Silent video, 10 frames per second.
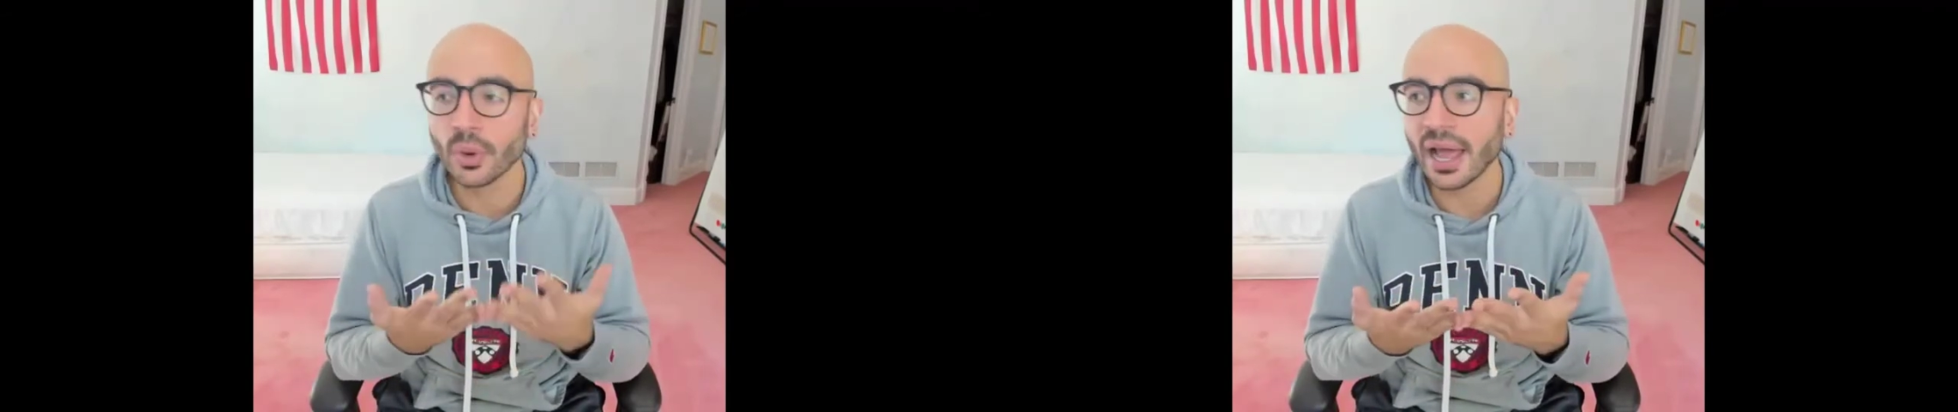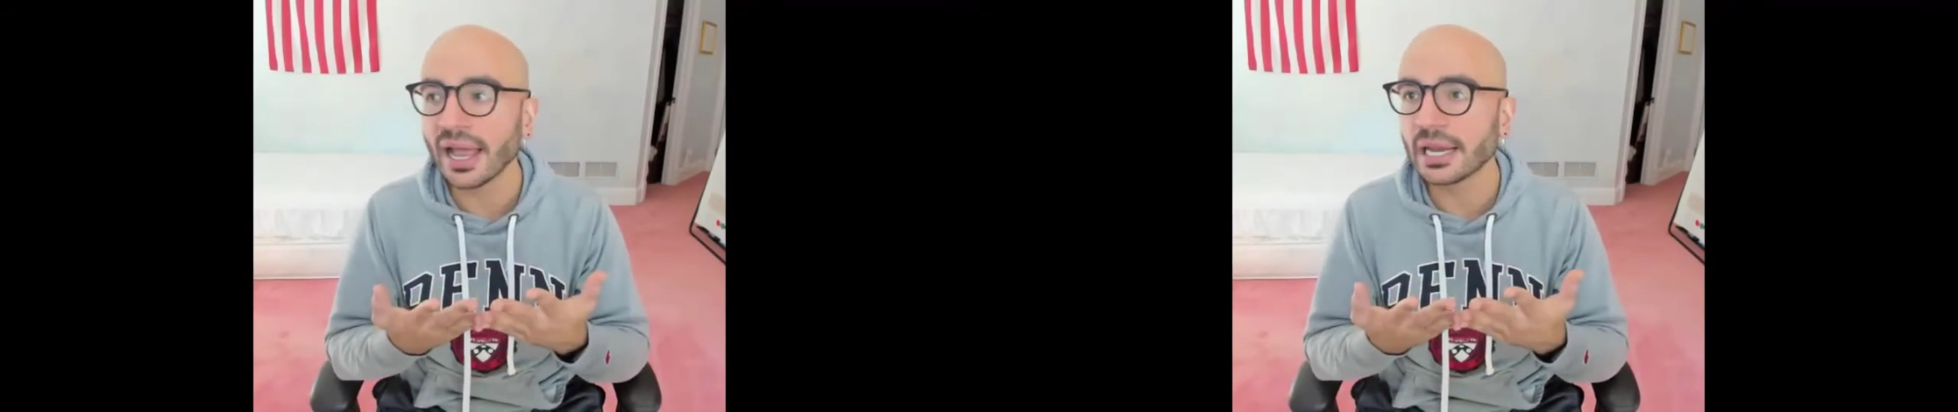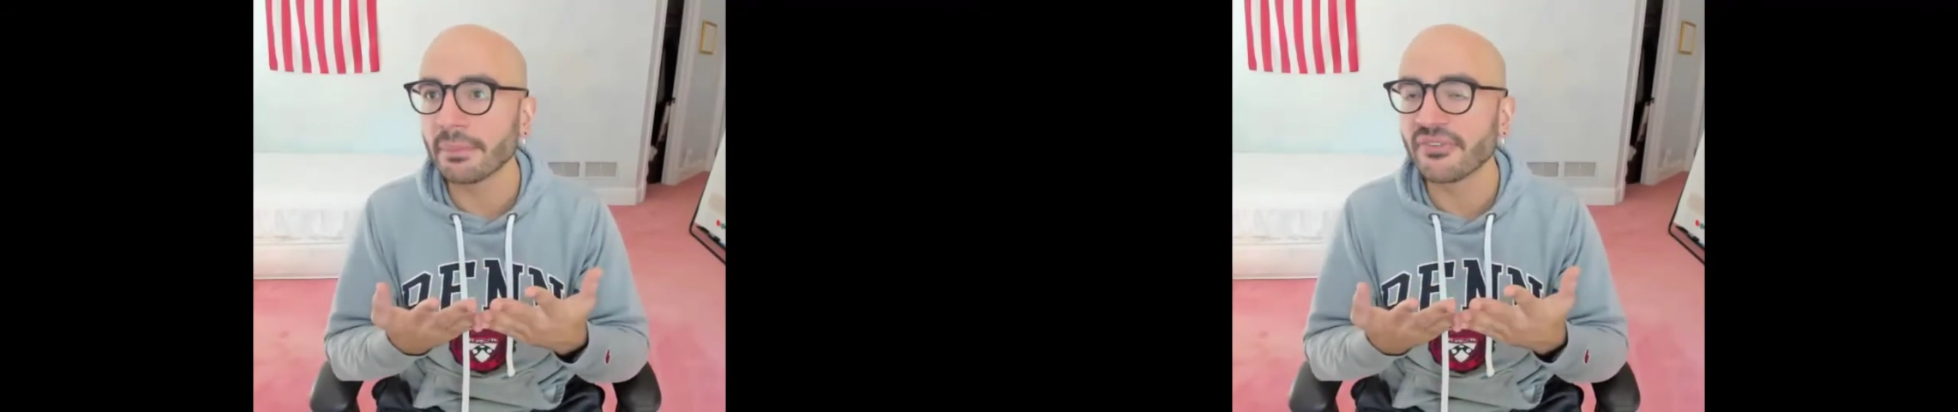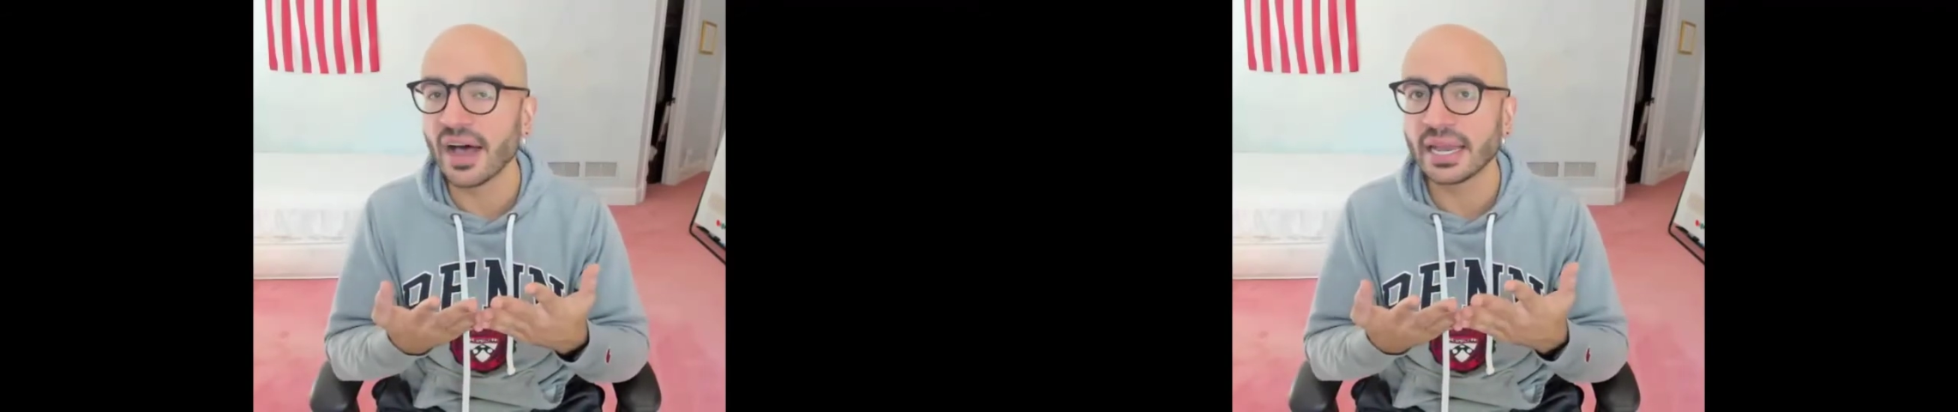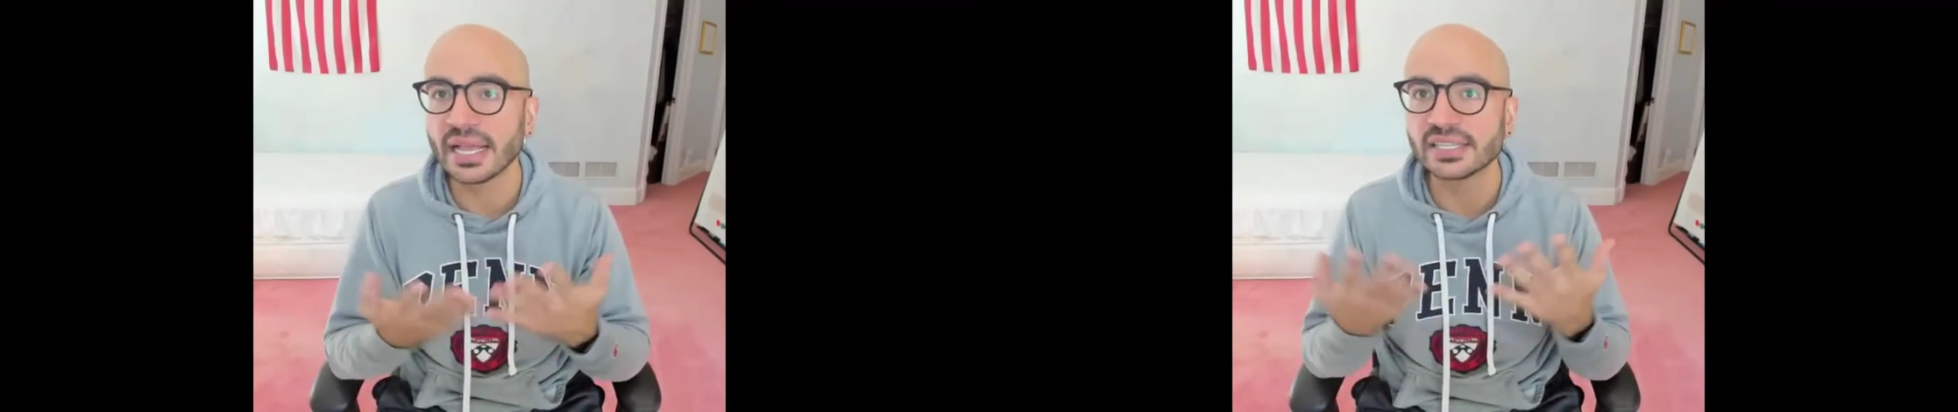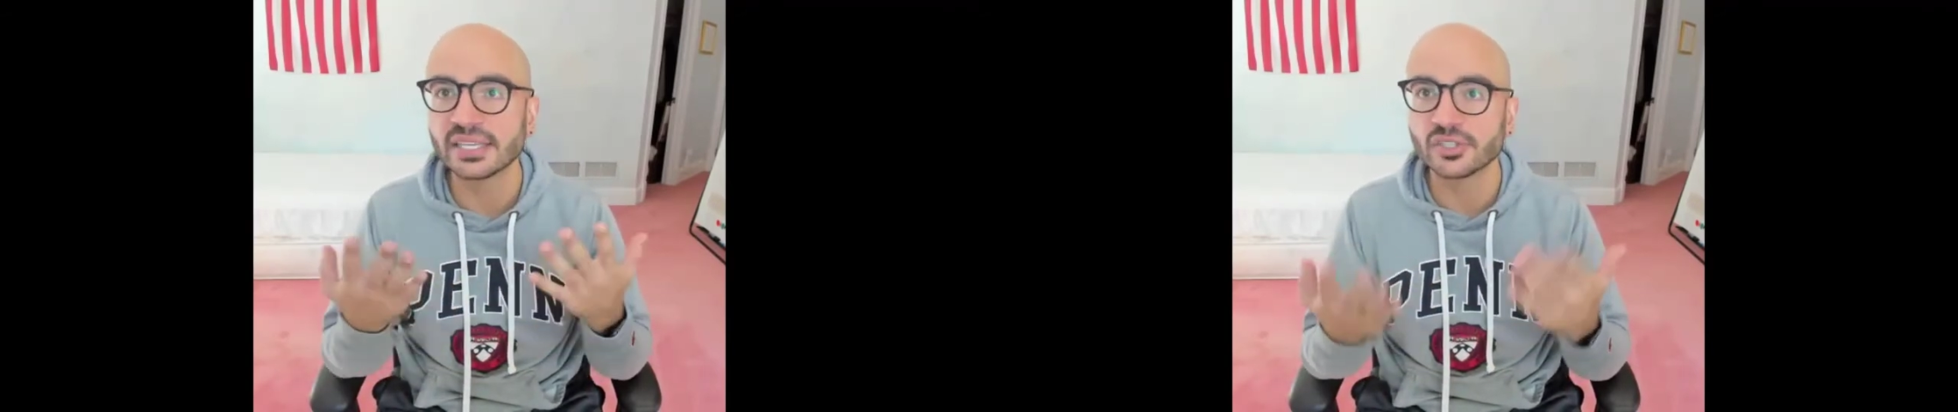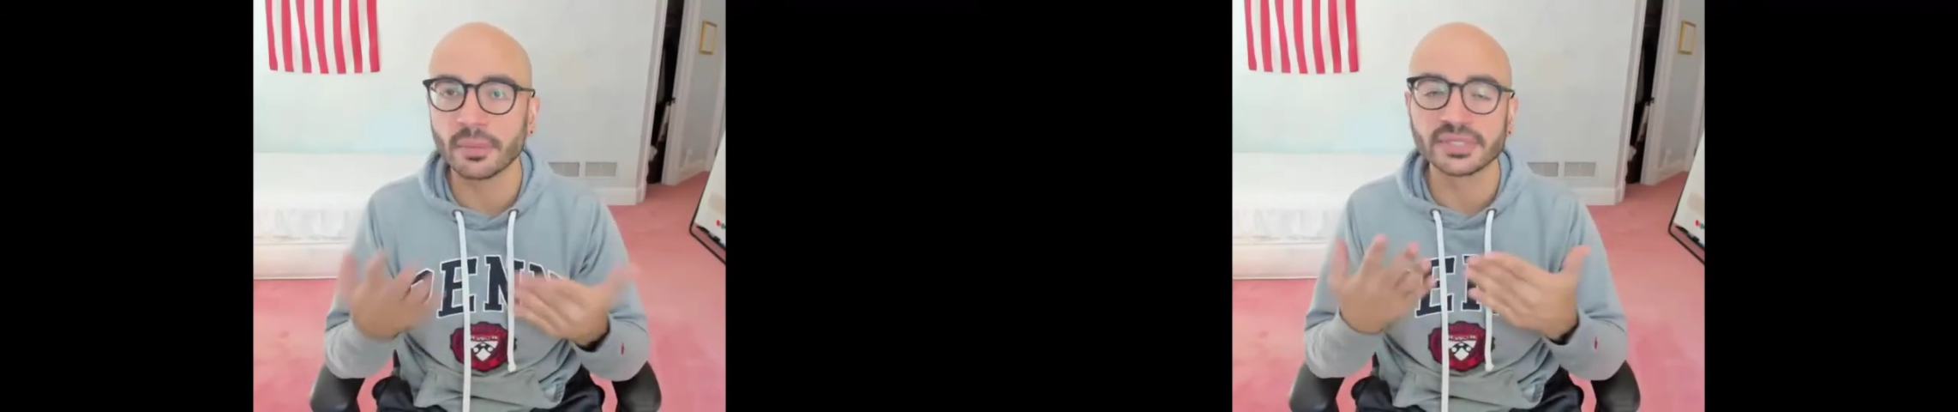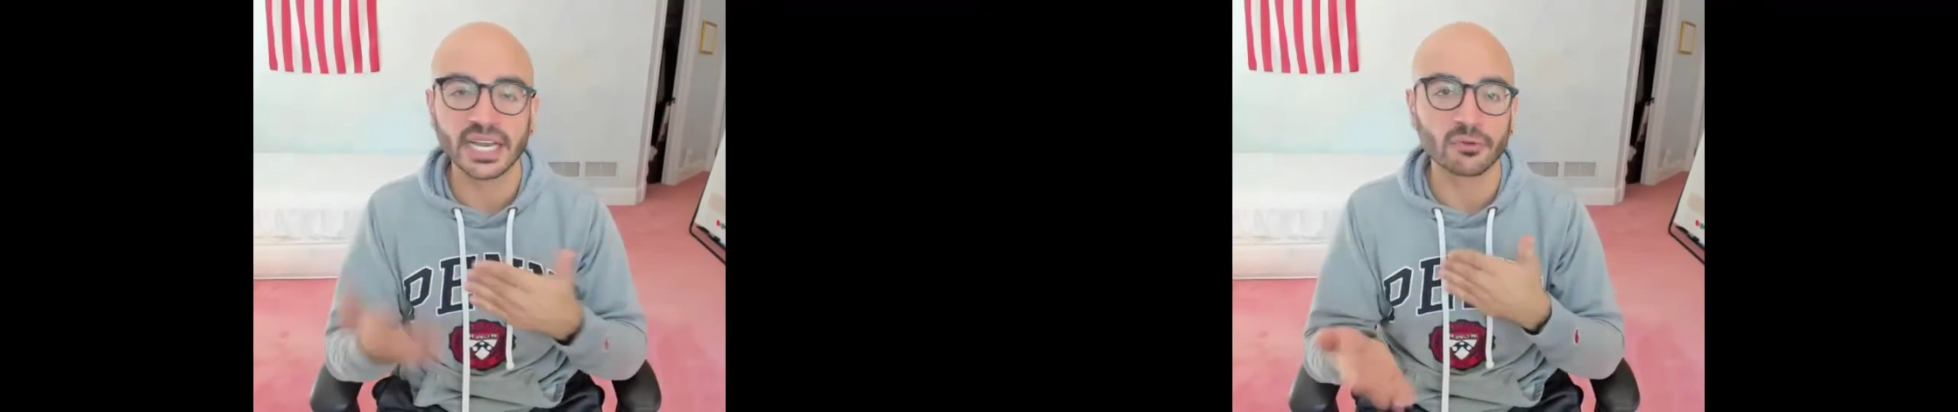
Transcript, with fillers: What I end up finding is it's almost